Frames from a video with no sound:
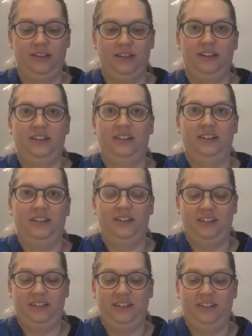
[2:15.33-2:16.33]

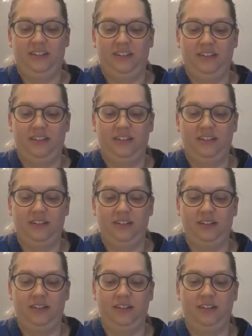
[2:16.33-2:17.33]

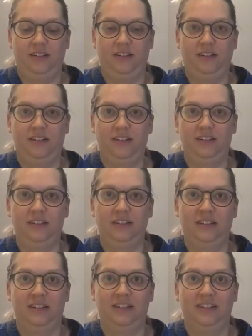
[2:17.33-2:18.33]

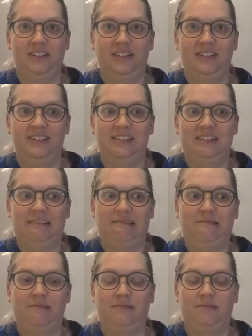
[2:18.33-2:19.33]

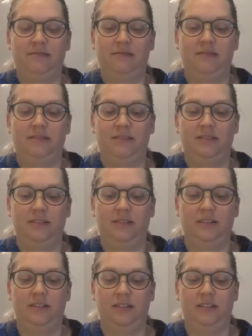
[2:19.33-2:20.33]

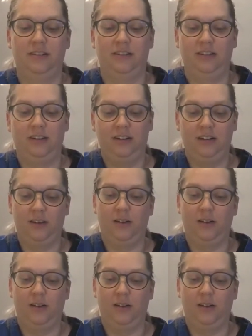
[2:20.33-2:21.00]
(silence)